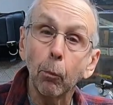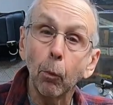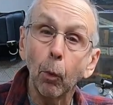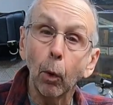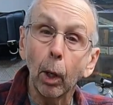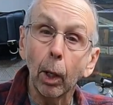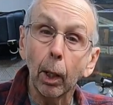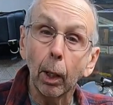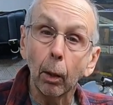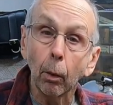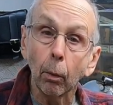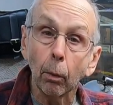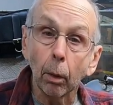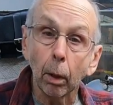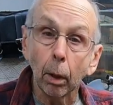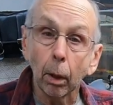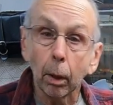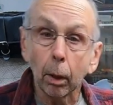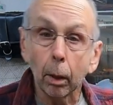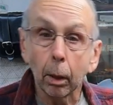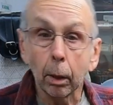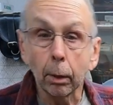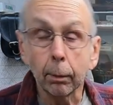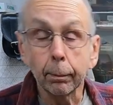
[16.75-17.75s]
while
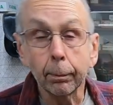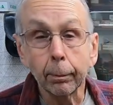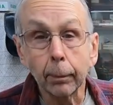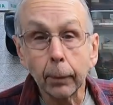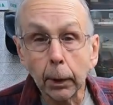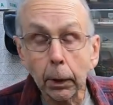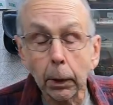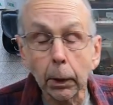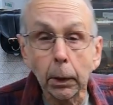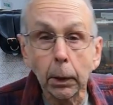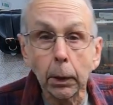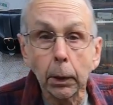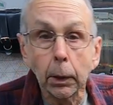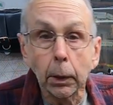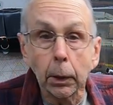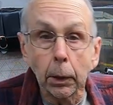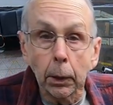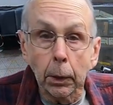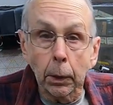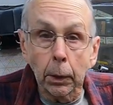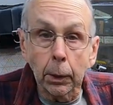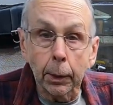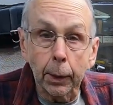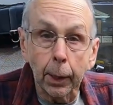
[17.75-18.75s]
we're
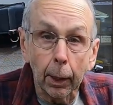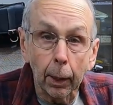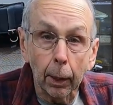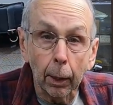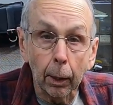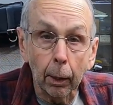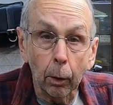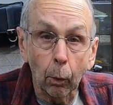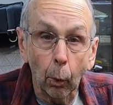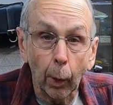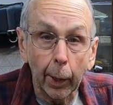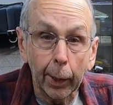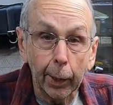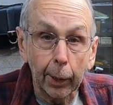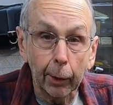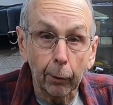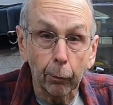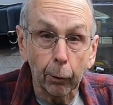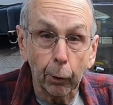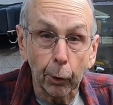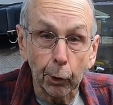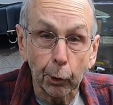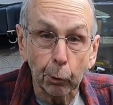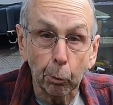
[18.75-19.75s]
waiting
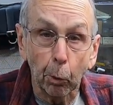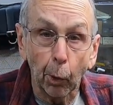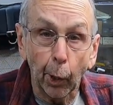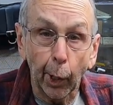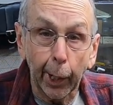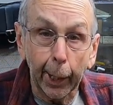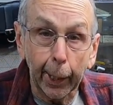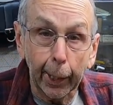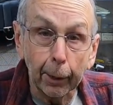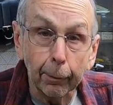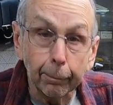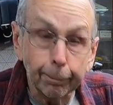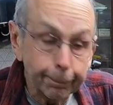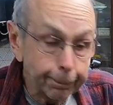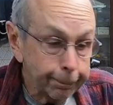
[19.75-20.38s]
for spring.